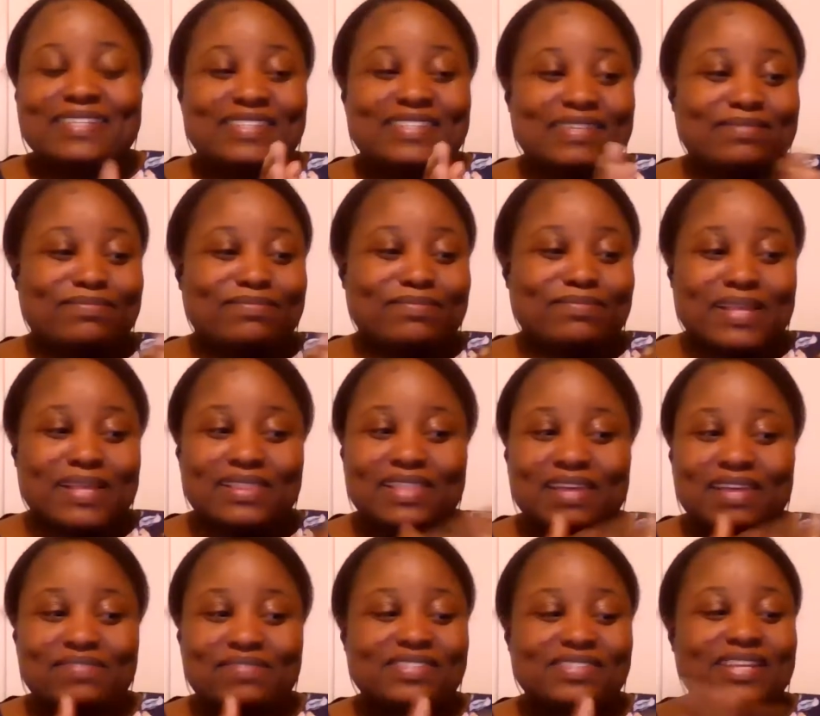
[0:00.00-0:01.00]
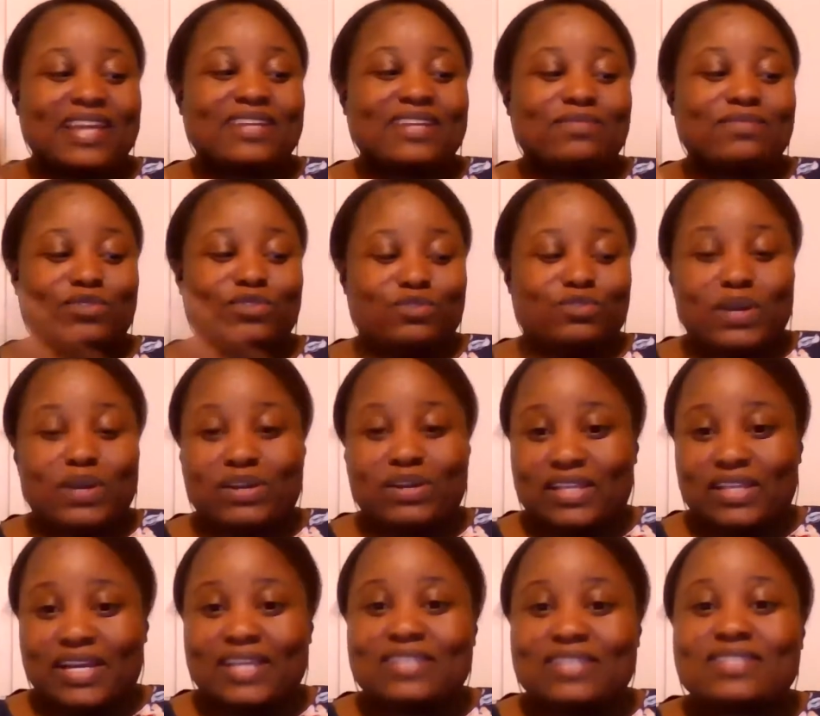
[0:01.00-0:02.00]
and my left side was
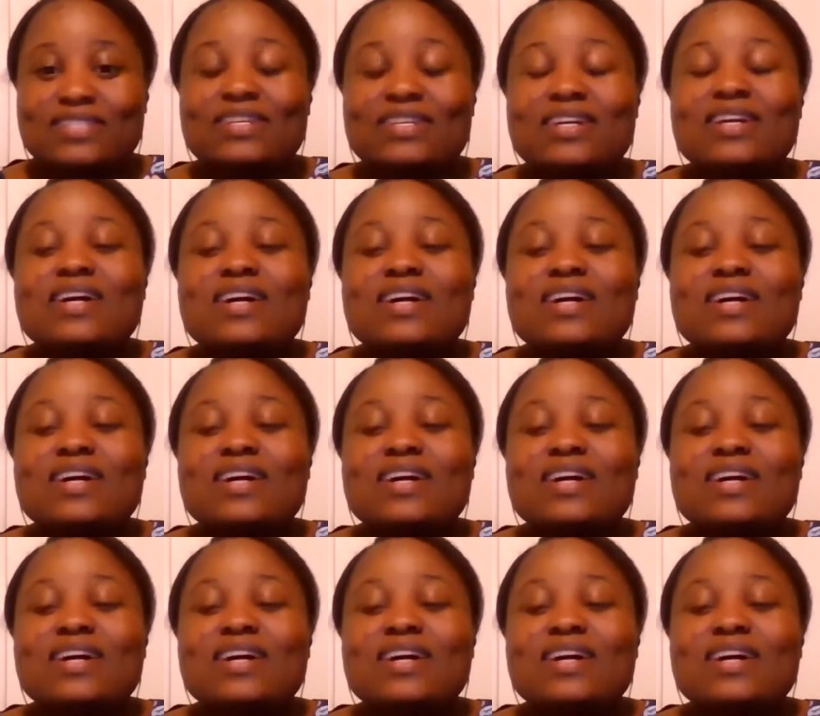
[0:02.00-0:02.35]
paralyzed.